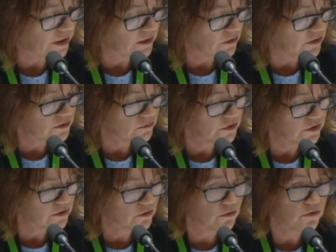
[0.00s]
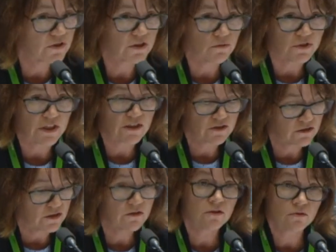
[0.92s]
loss, which is causing a
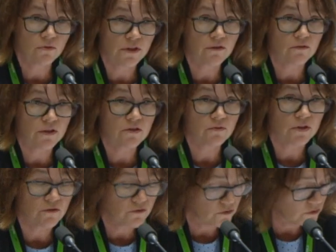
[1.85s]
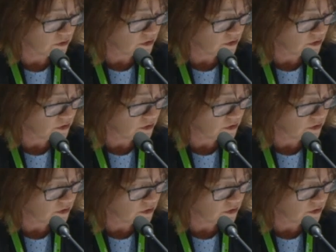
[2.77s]
reduction into 23-24,